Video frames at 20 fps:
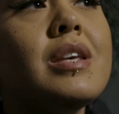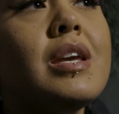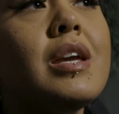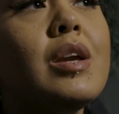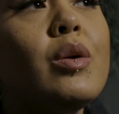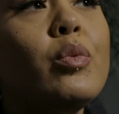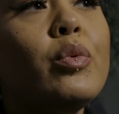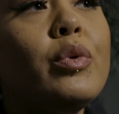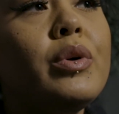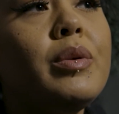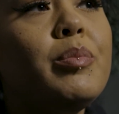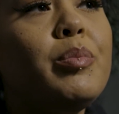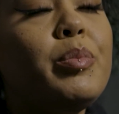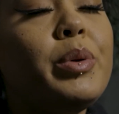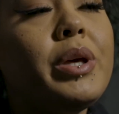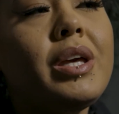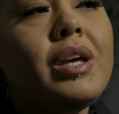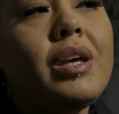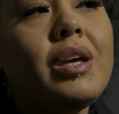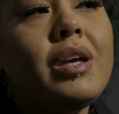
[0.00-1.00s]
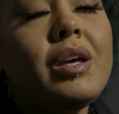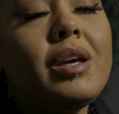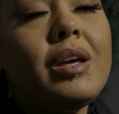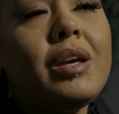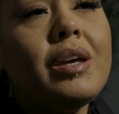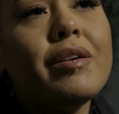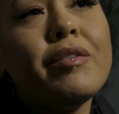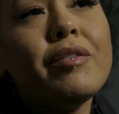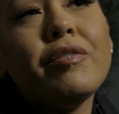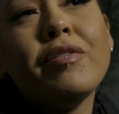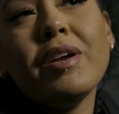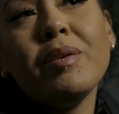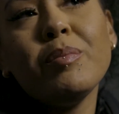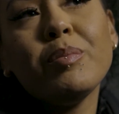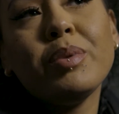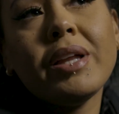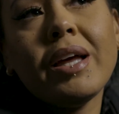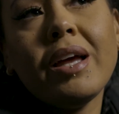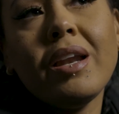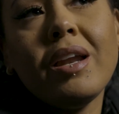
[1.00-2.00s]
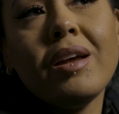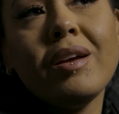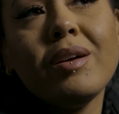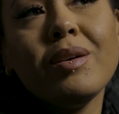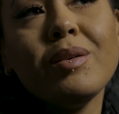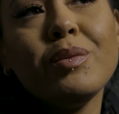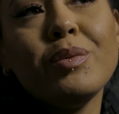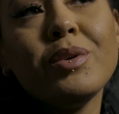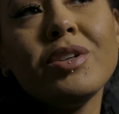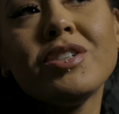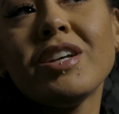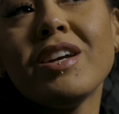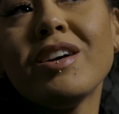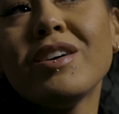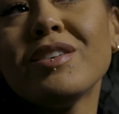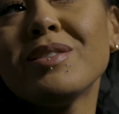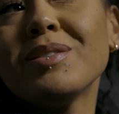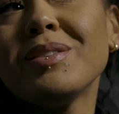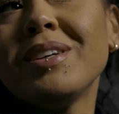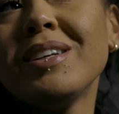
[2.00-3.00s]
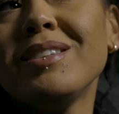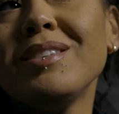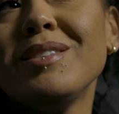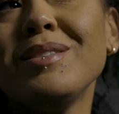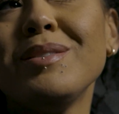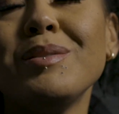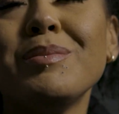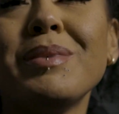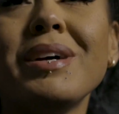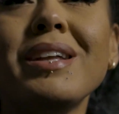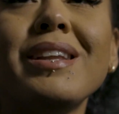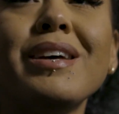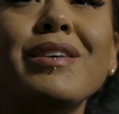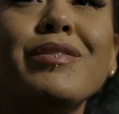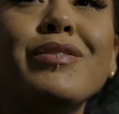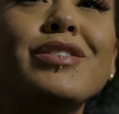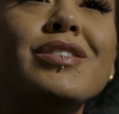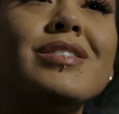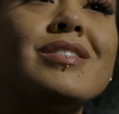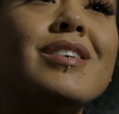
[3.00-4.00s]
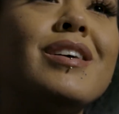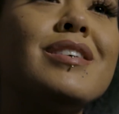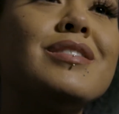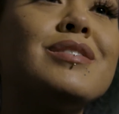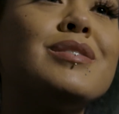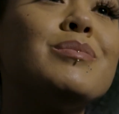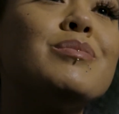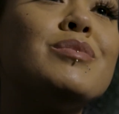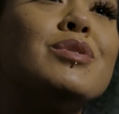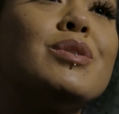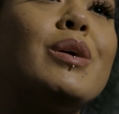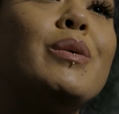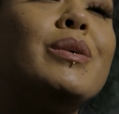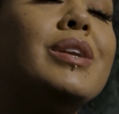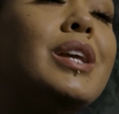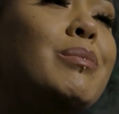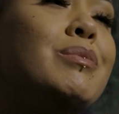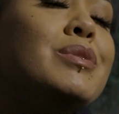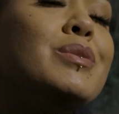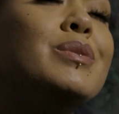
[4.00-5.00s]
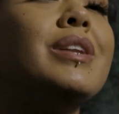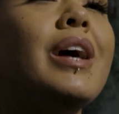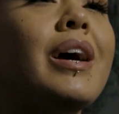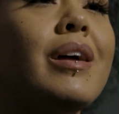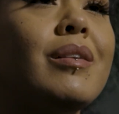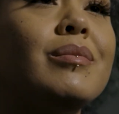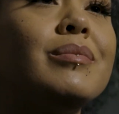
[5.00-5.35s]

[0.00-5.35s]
thing would be event planning, which I also get to do in my life, which is awesome. So I would keep doing that.